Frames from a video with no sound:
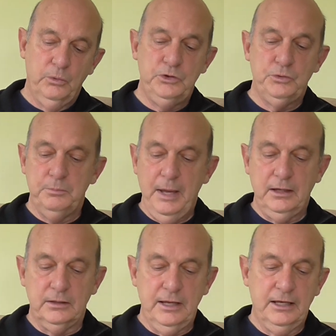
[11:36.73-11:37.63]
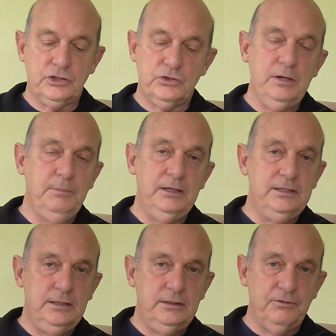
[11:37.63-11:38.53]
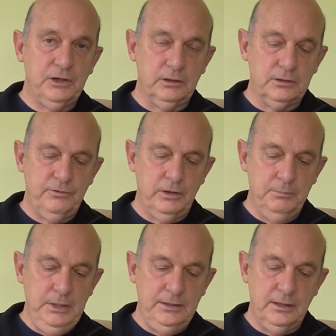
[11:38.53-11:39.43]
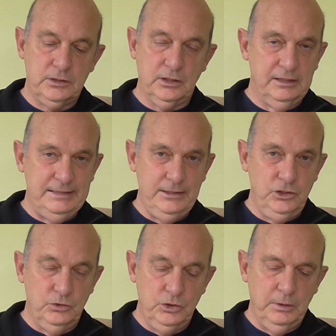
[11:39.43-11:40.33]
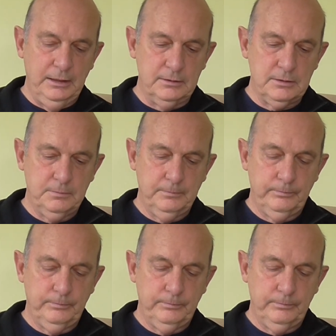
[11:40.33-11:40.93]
which would make it extremely difficult for the media to continue doing it.